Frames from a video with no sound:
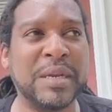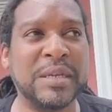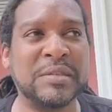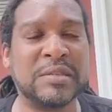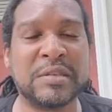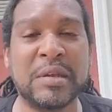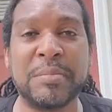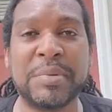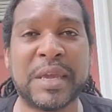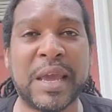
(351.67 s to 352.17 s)
In
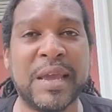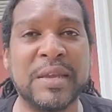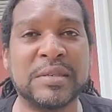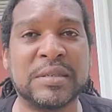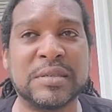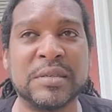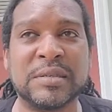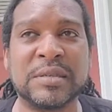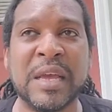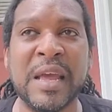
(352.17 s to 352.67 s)
some
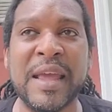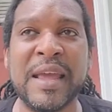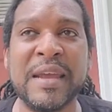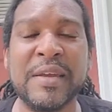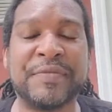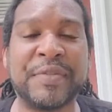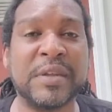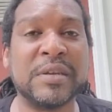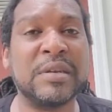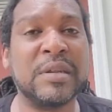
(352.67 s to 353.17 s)
cases,
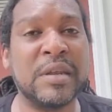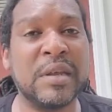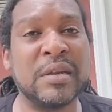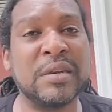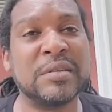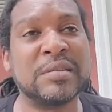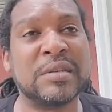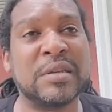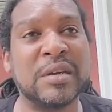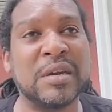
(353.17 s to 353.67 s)
if the deal
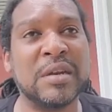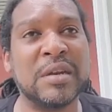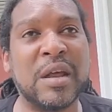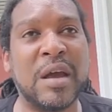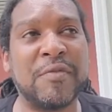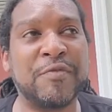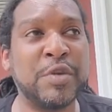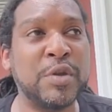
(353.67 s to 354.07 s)
is good enough,